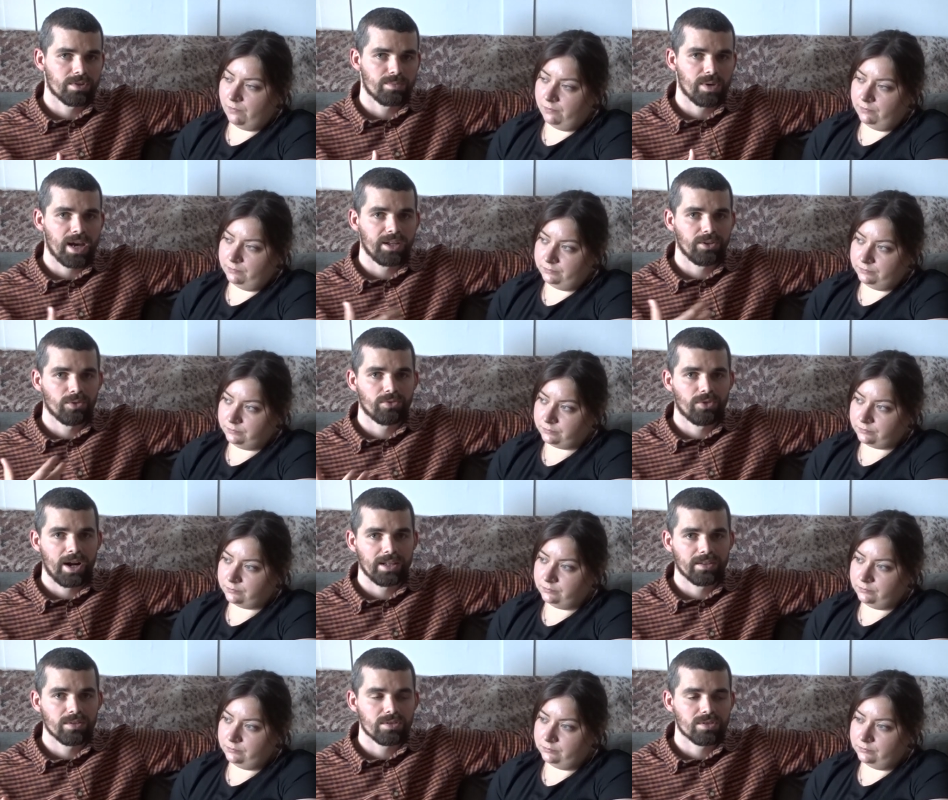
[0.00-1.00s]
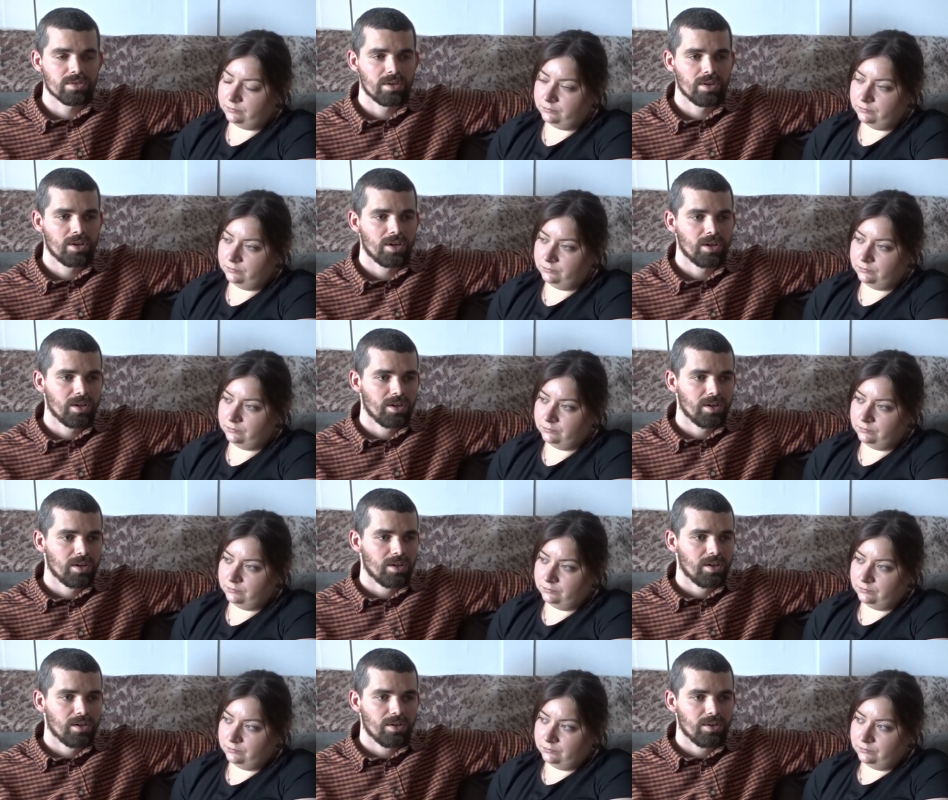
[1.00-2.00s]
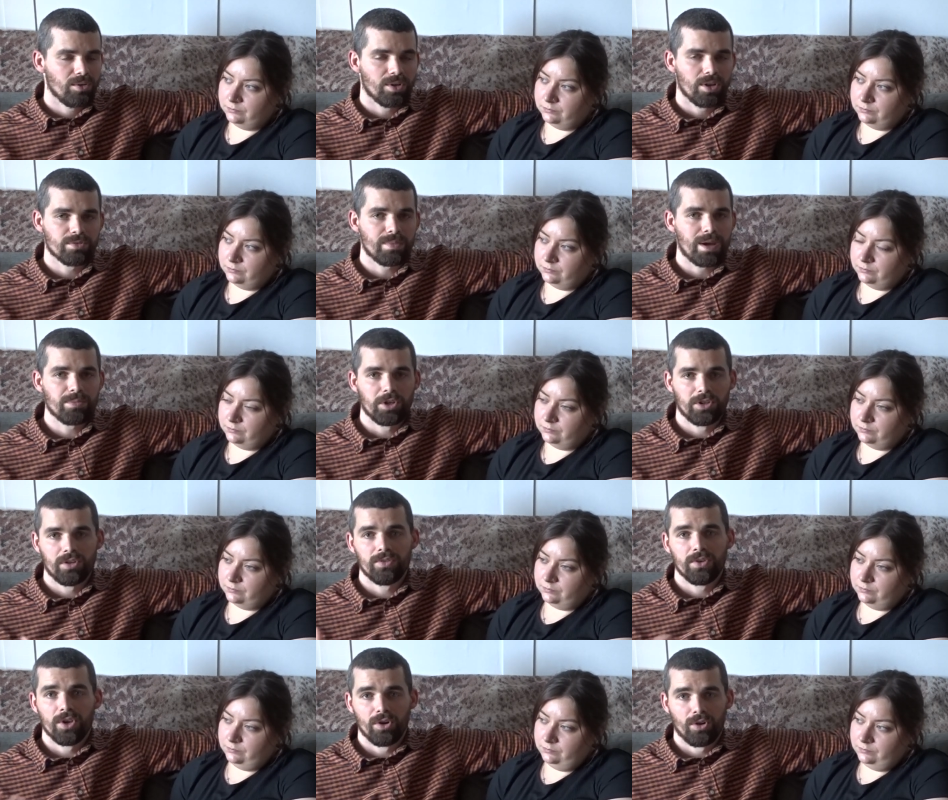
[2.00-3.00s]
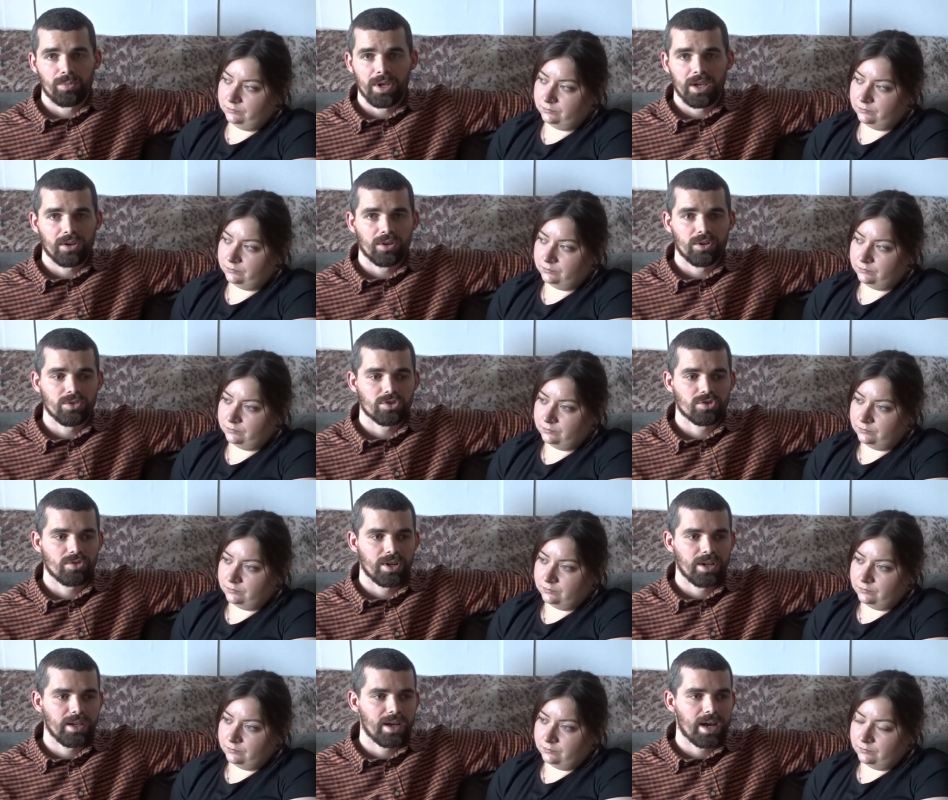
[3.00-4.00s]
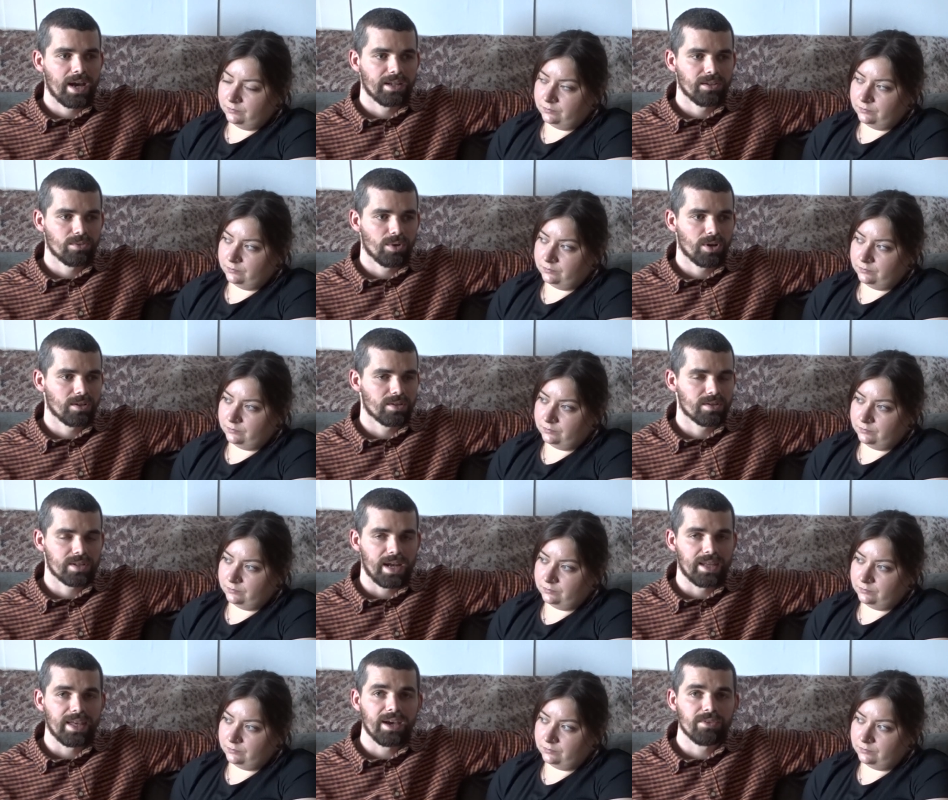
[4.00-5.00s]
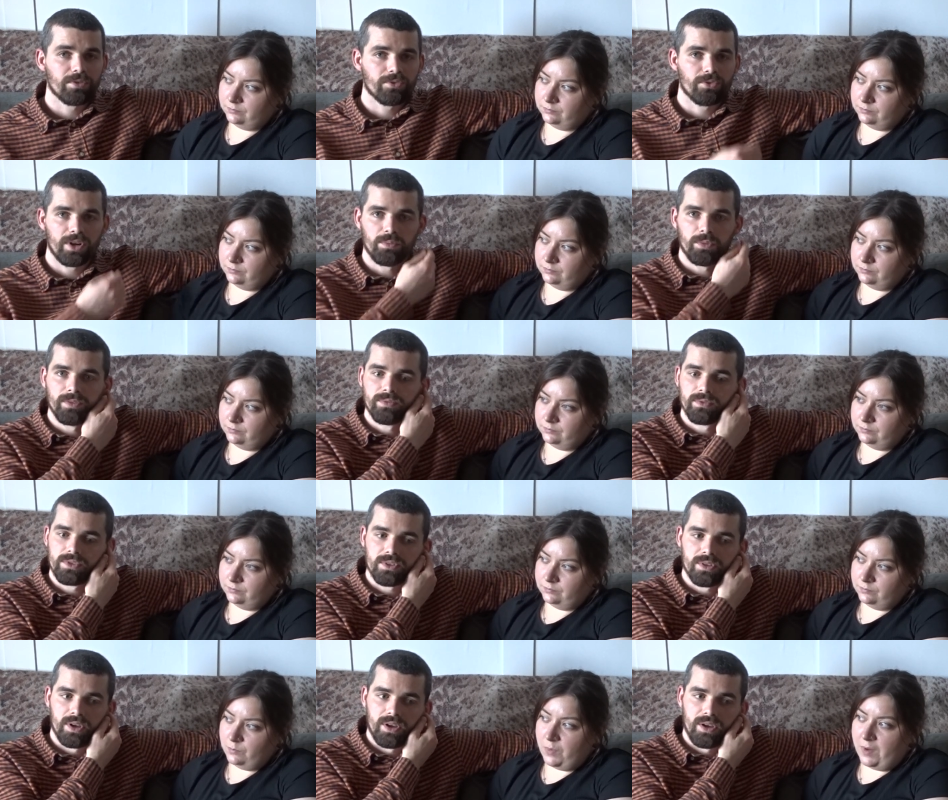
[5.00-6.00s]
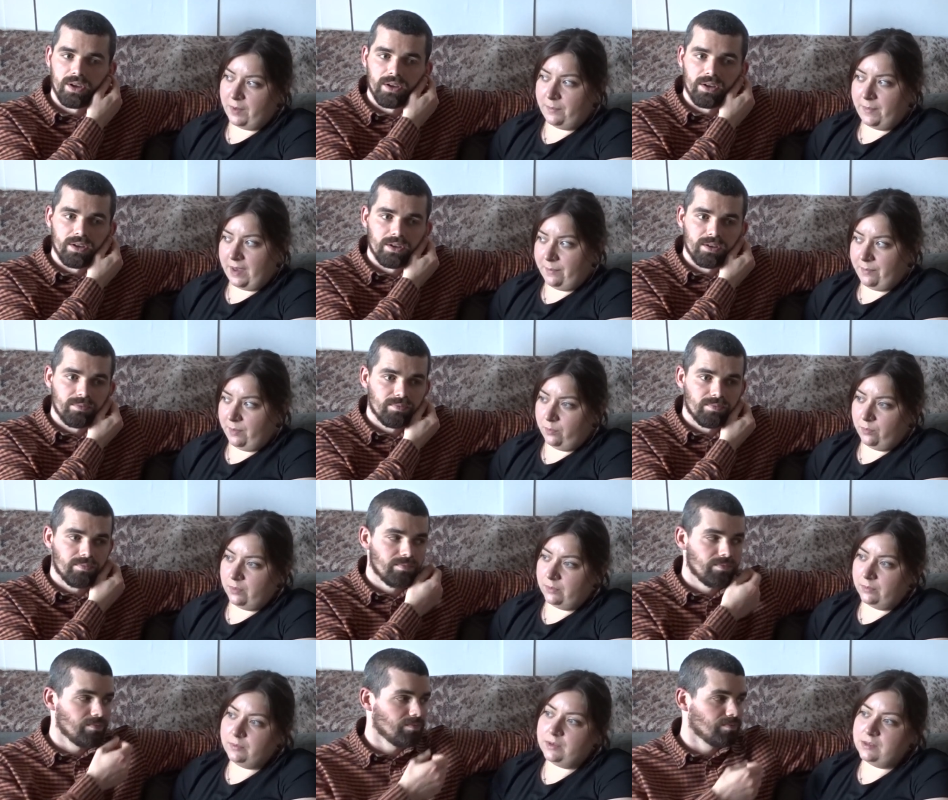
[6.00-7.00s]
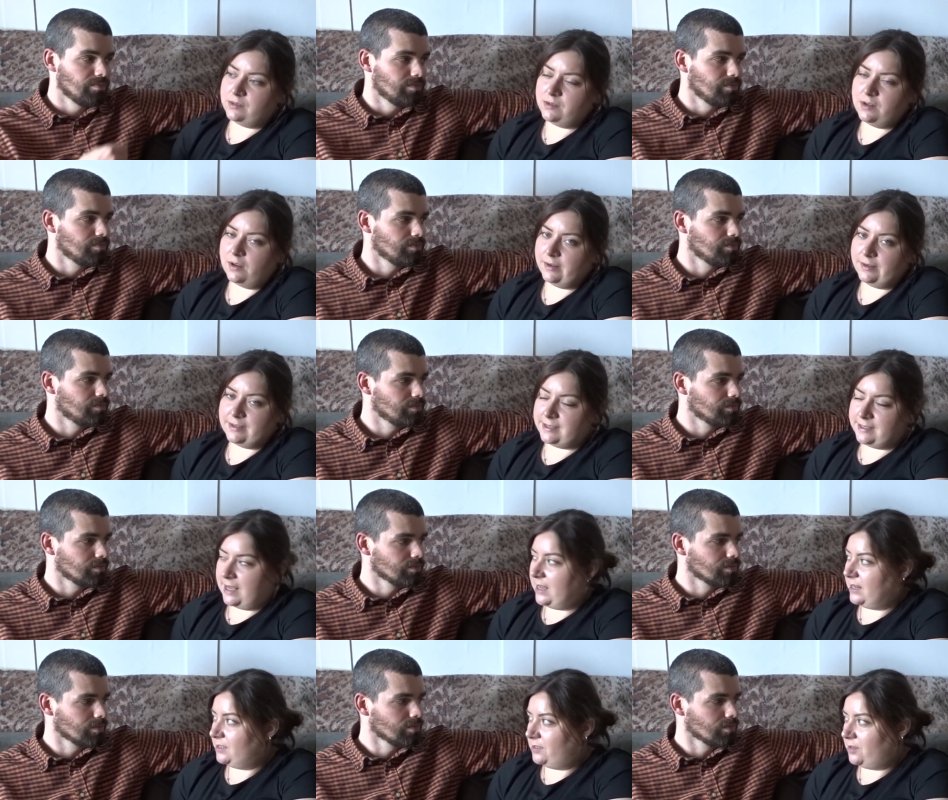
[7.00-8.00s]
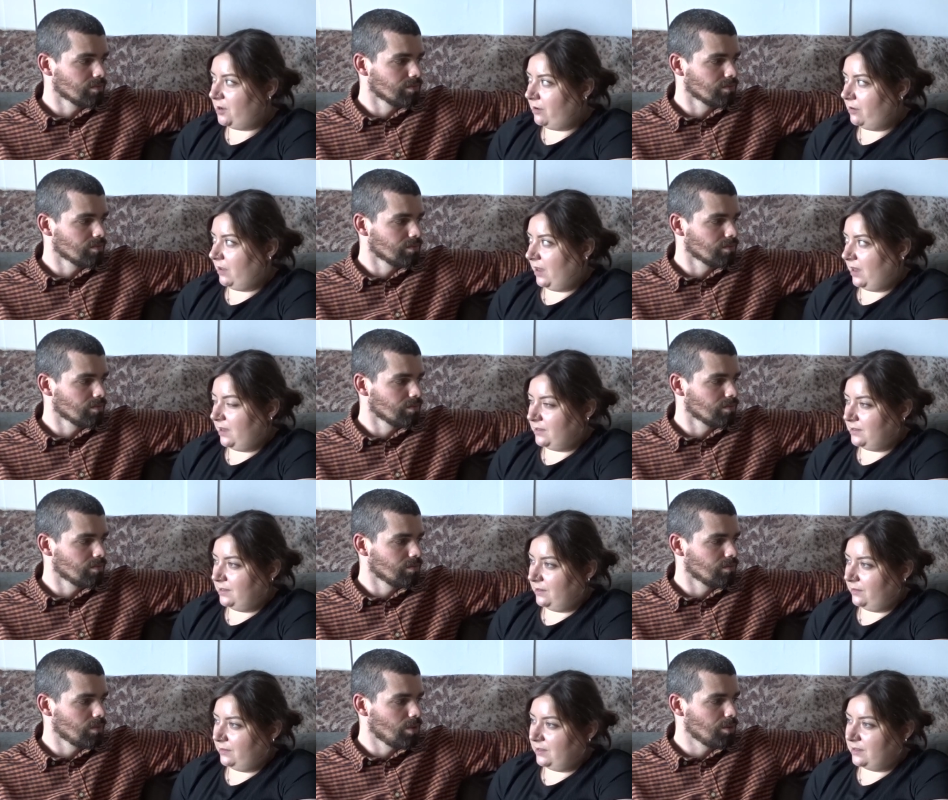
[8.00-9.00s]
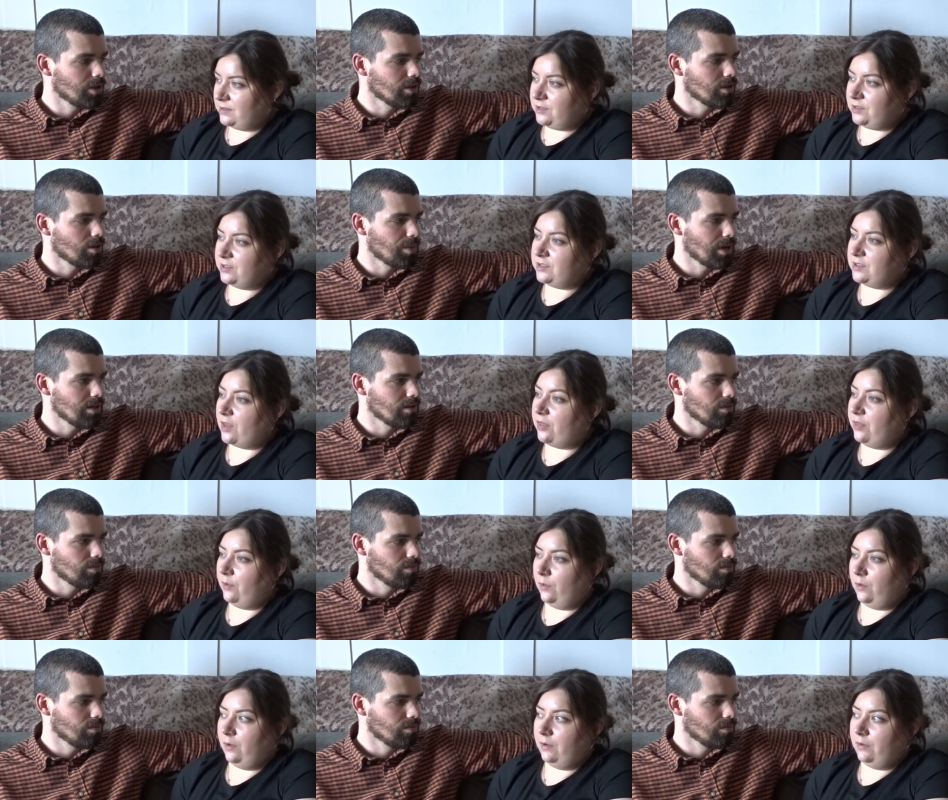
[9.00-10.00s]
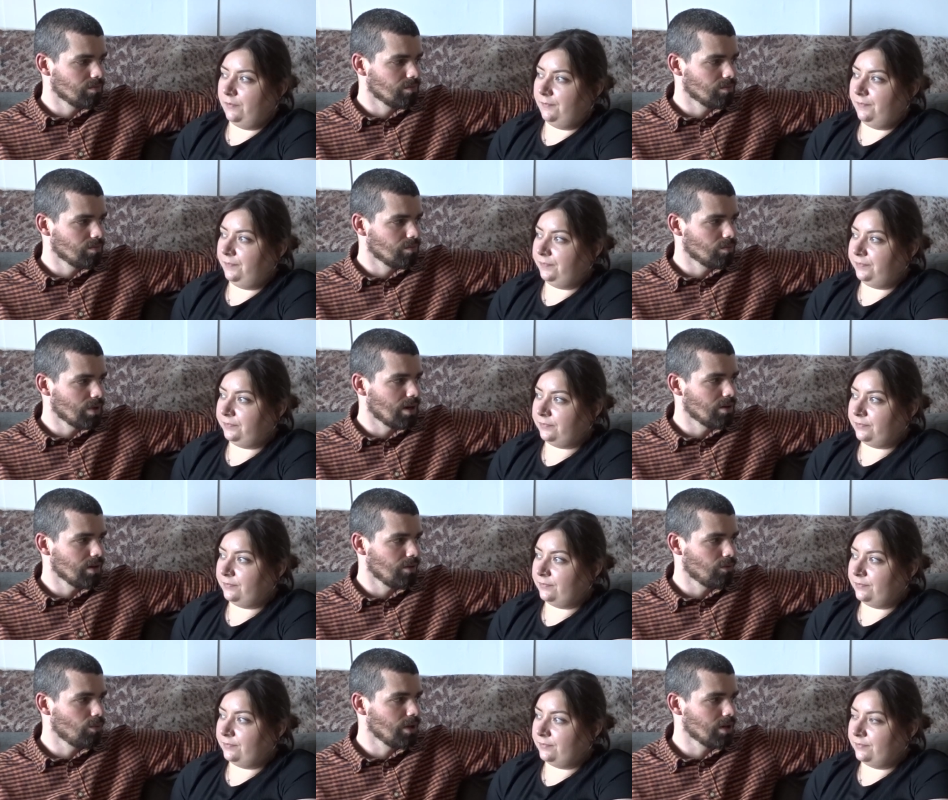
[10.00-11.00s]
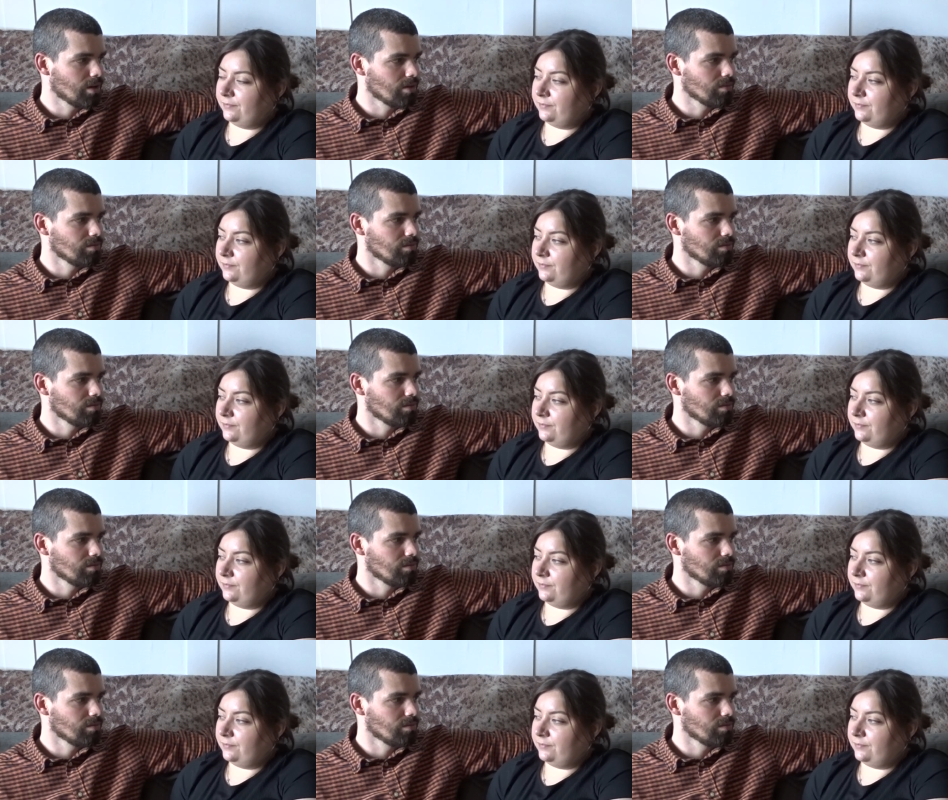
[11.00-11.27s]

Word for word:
Speaker 1: Spain or France, who knows, maybe another European country, and we're going to stay there for three months.
Speaker 2: Well, maybe it's not set in stone yet, is it? Well, we don't it's know about the, the thought.
Speaker 1: Well, if we,